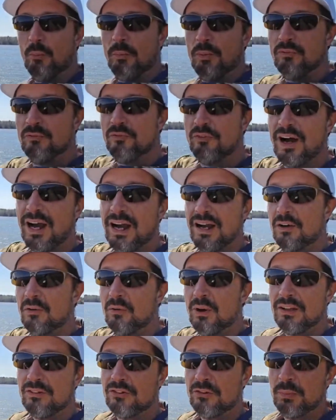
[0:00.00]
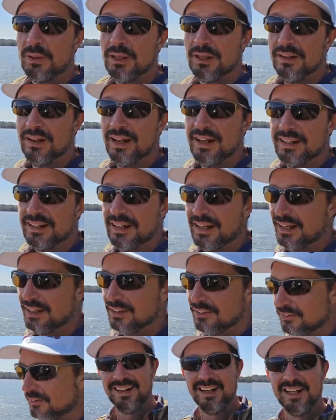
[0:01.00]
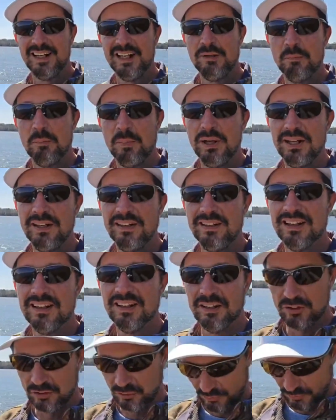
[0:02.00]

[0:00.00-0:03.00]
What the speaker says: Open fire recipe tonight, guys. He bit Dylan's